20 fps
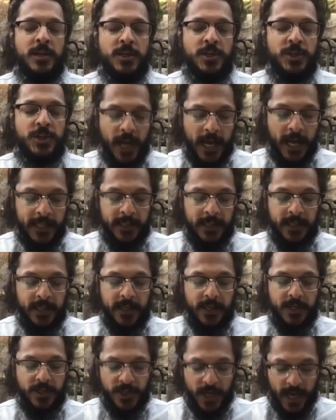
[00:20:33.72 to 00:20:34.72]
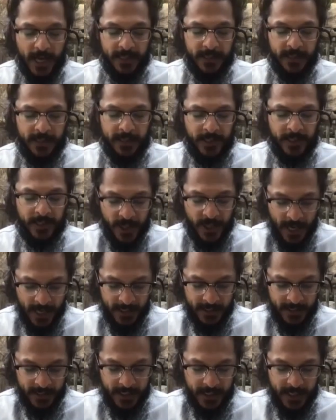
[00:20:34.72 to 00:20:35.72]
Shanti, shanti,
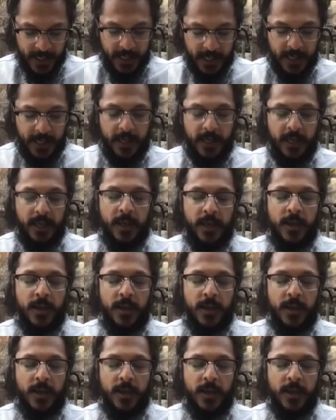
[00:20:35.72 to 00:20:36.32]
shantihi.